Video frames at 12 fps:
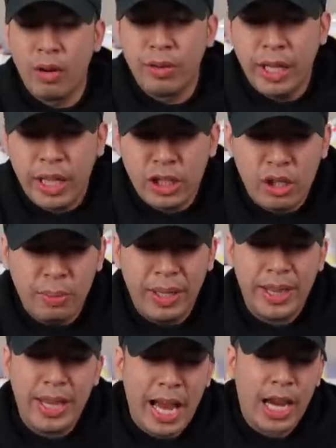don't think it's gonna
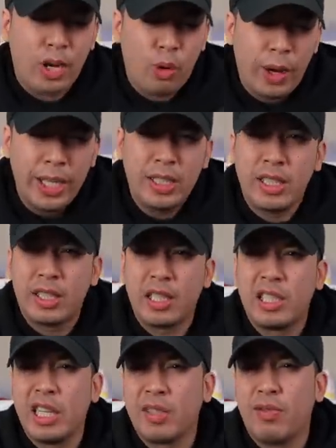be that crazy
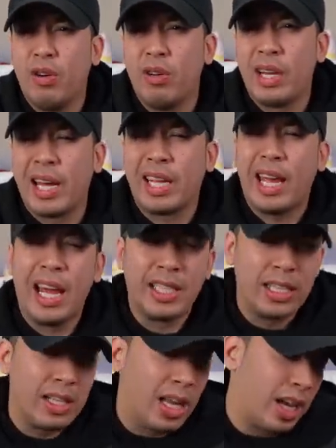successful, like
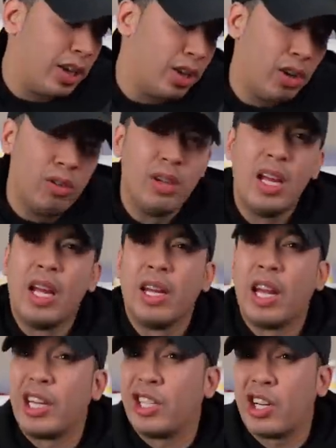as in like, you know,
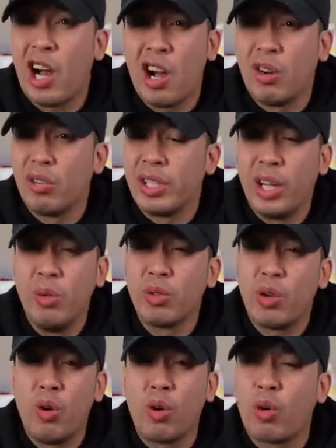like Chicago's. It
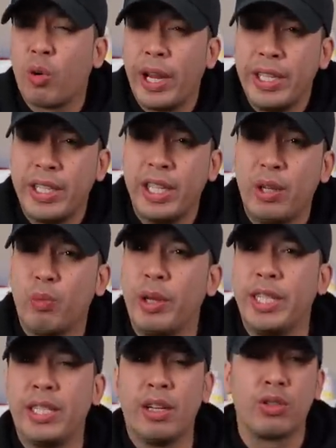was going crazy,
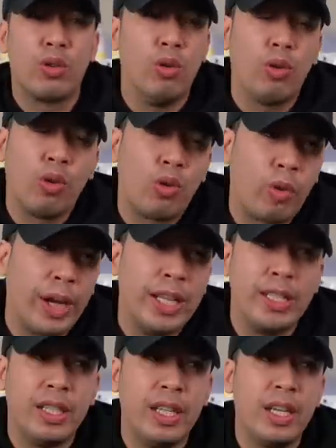resales going
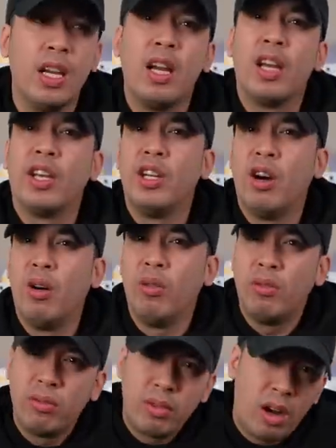crazy, you
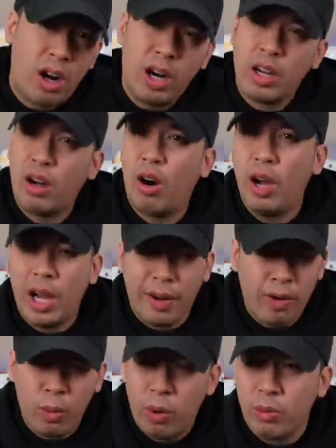know,
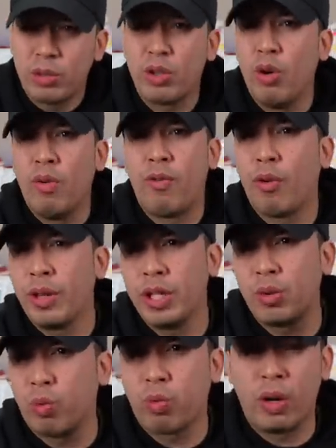everyone was going for
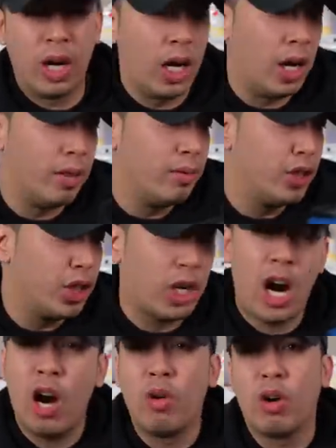this uh,
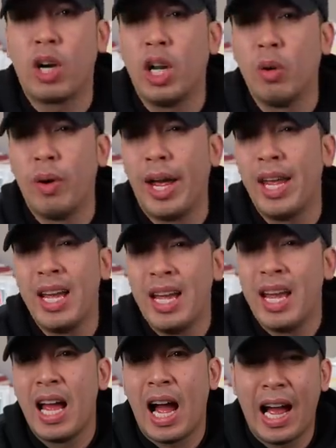Chicago colorway.
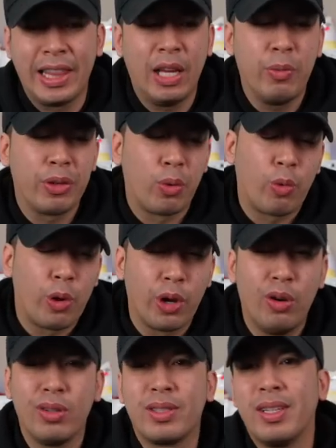I think with the
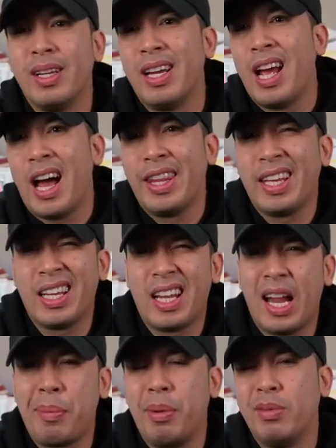Royals, I think a
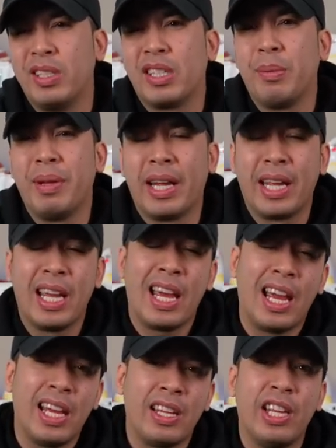lot of people just gonna be like,
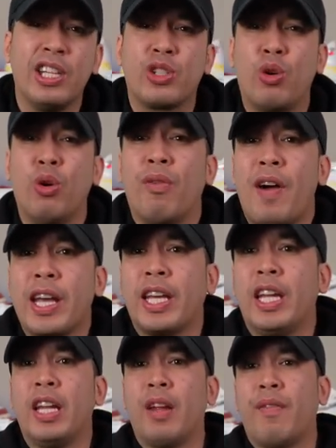eh, it's cool if I
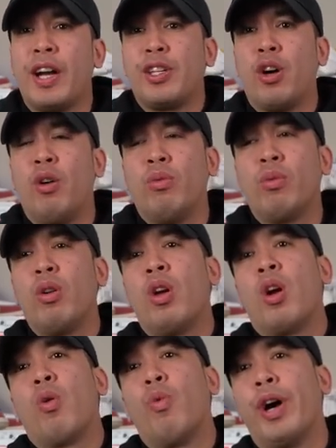get it, if I don't,
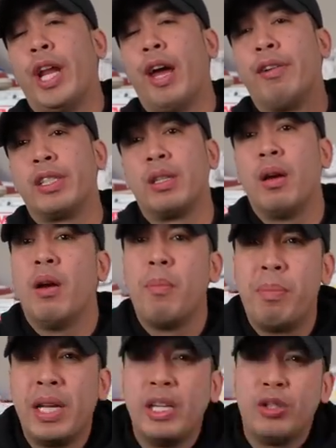whatever.
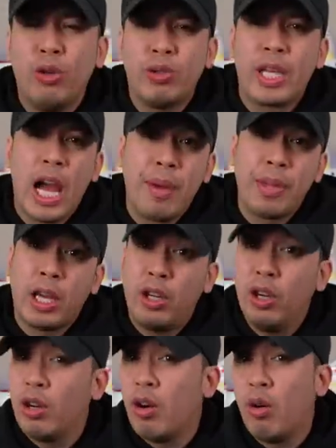But in due time, they
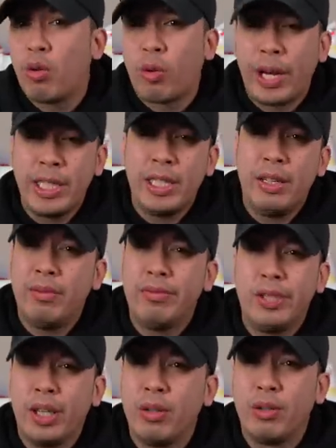could go crazy,
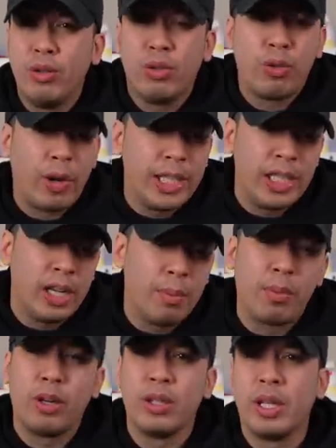you know, do crazy
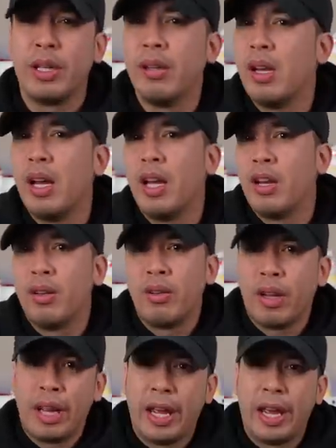numbers and,
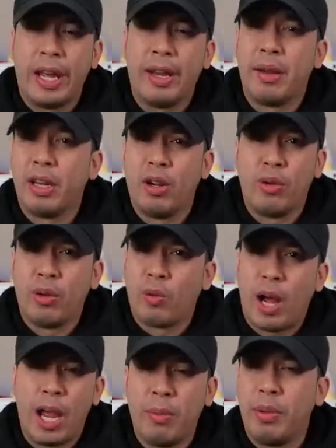and you know, the
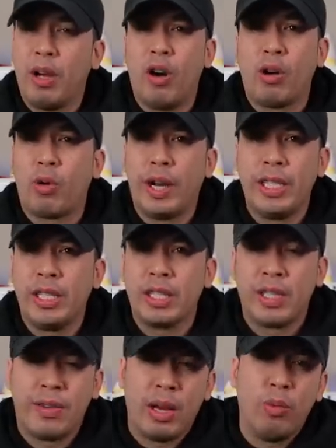hype be all crazy and
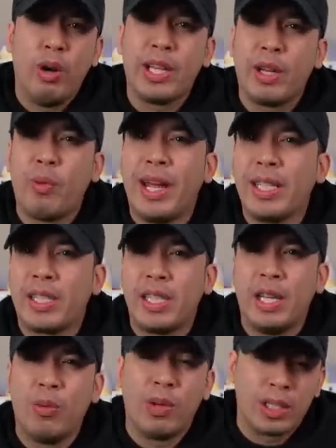stuff like that. We'll have to wait and
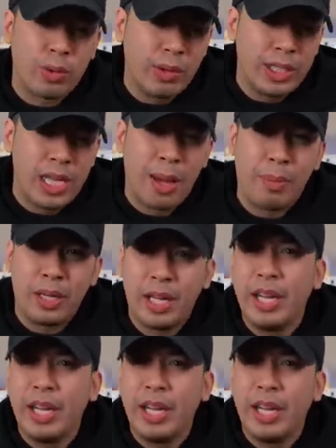see once the release happens.